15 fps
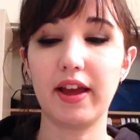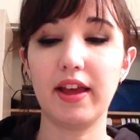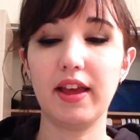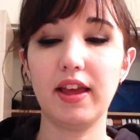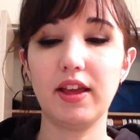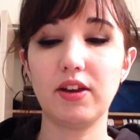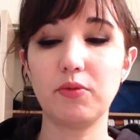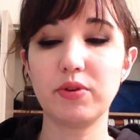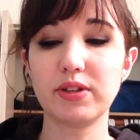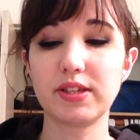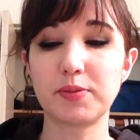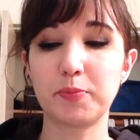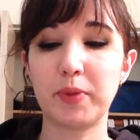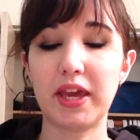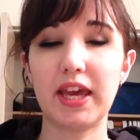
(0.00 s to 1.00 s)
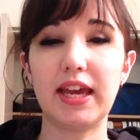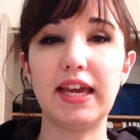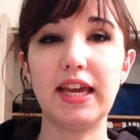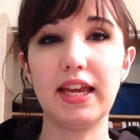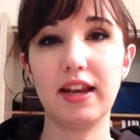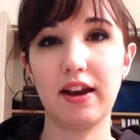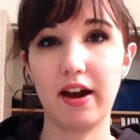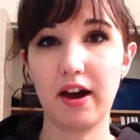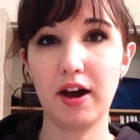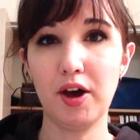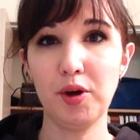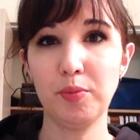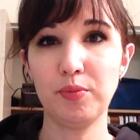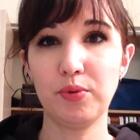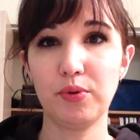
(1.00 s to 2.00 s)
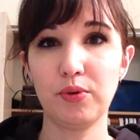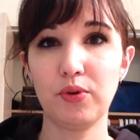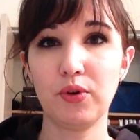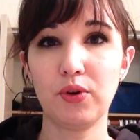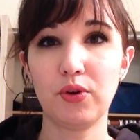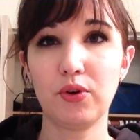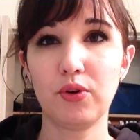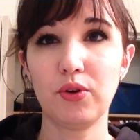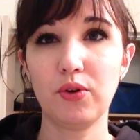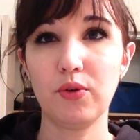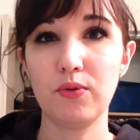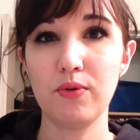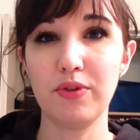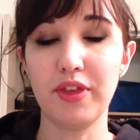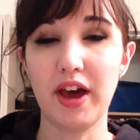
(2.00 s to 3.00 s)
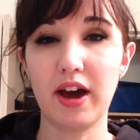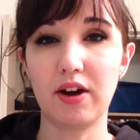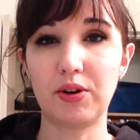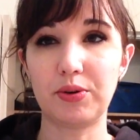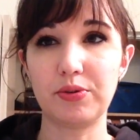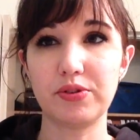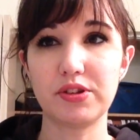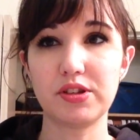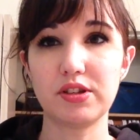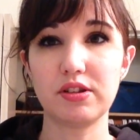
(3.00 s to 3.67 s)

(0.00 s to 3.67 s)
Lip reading: it was picking up without,